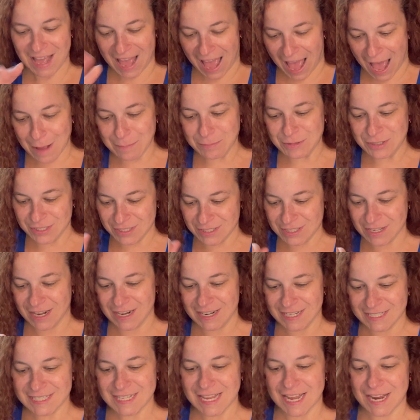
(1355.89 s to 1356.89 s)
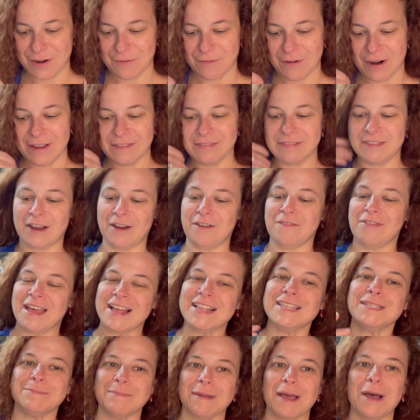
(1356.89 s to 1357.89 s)
I'm just going to say it right there.
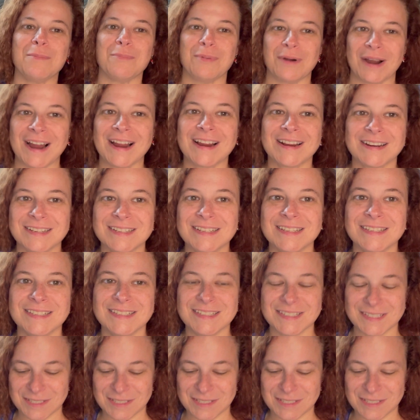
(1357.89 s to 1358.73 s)
That's malpractice.